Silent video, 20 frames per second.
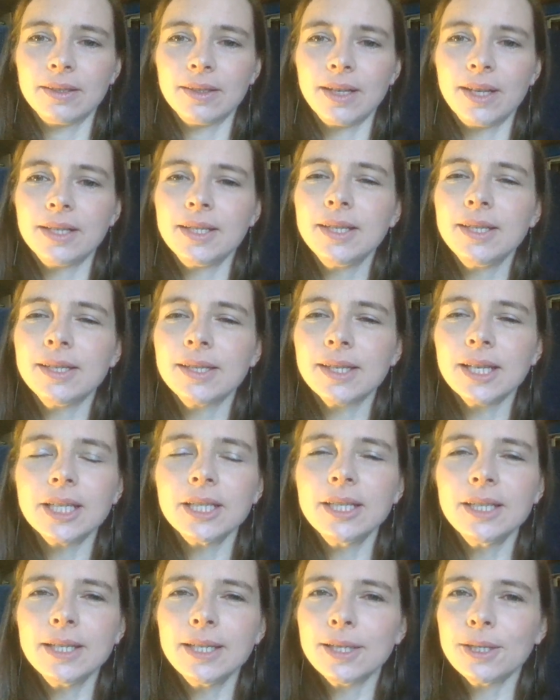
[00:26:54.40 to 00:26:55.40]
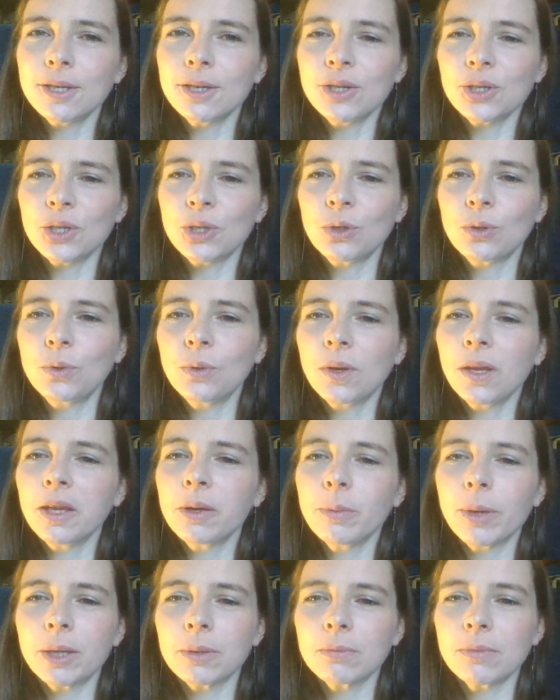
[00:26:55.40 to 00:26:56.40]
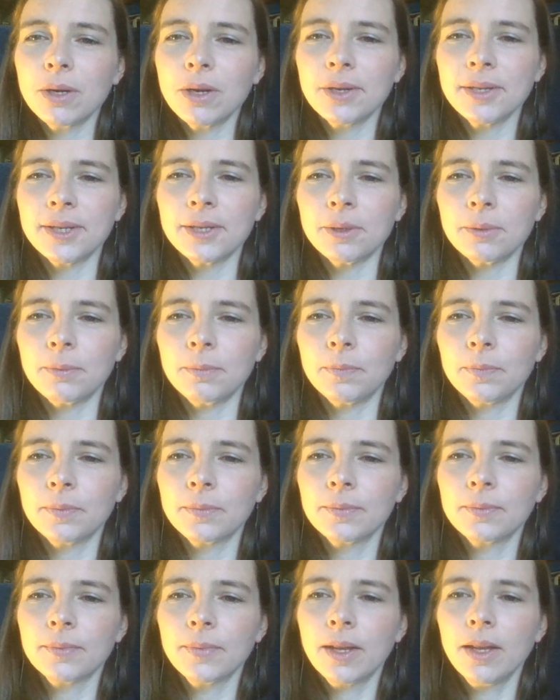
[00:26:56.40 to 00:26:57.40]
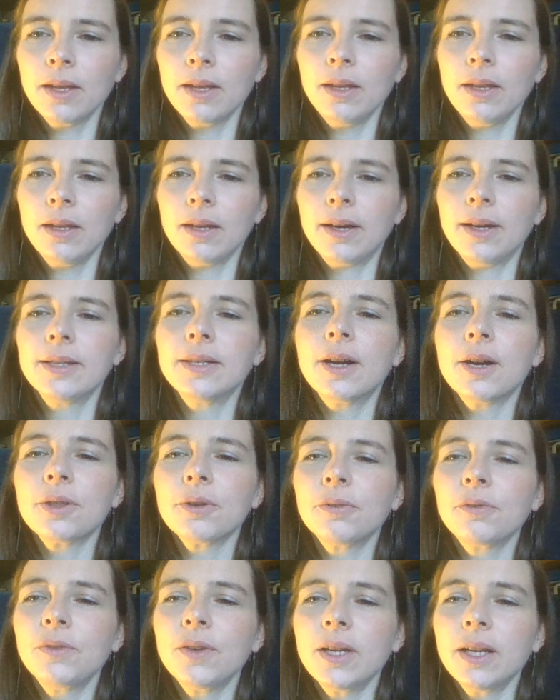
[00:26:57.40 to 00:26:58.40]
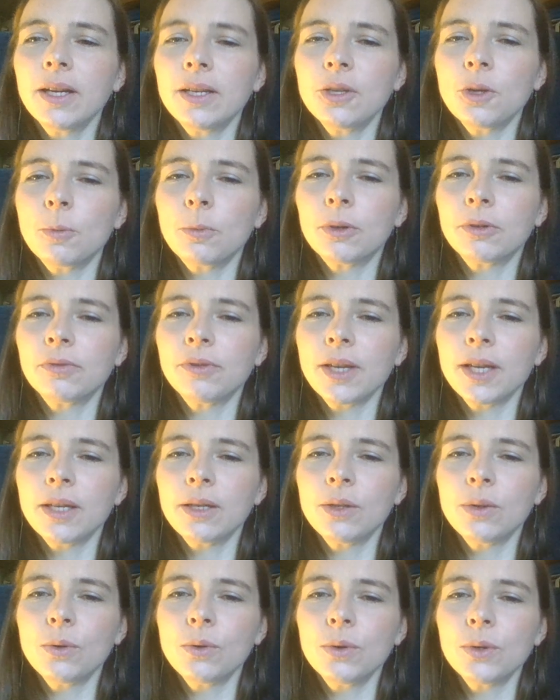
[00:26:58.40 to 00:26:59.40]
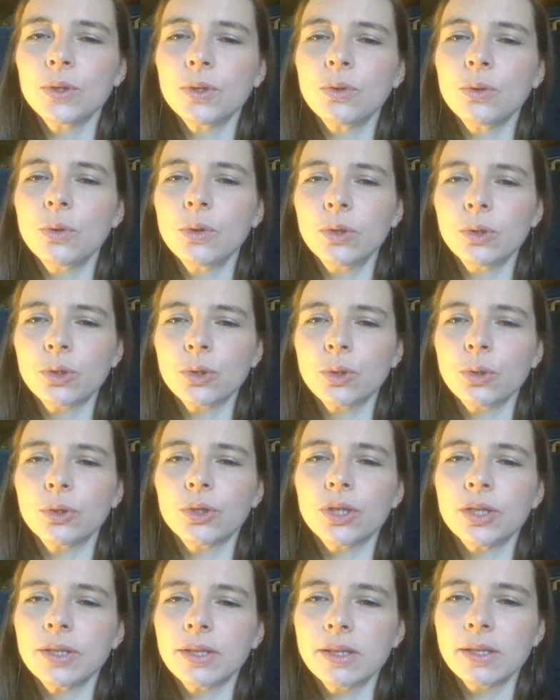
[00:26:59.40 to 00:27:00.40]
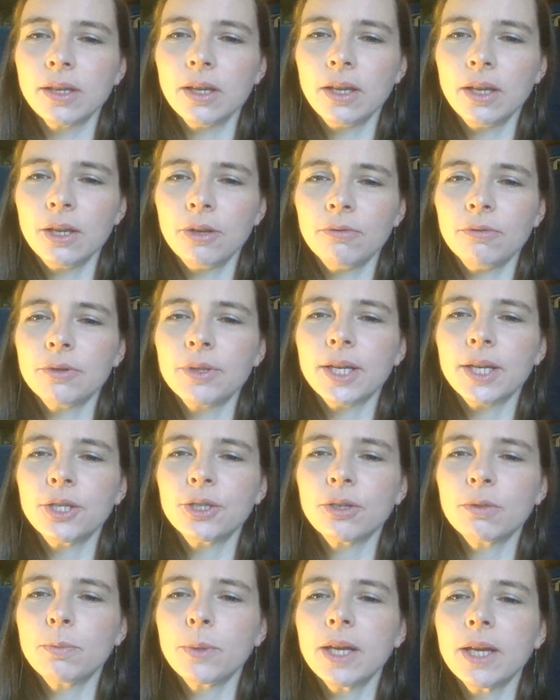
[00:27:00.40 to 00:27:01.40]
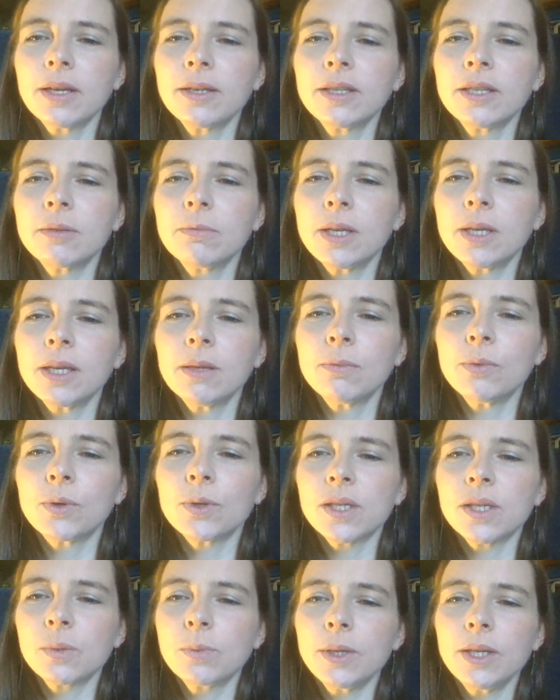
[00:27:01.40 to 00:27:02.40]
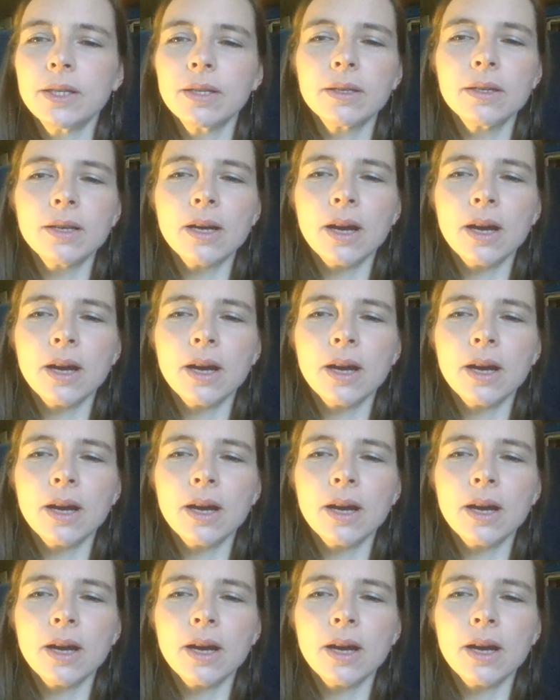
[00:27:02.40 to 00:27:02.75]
And he suddenly starts talking about martyrdom. "I neither fear your profane laws nor your tortures, for they shall be unto me more sweet than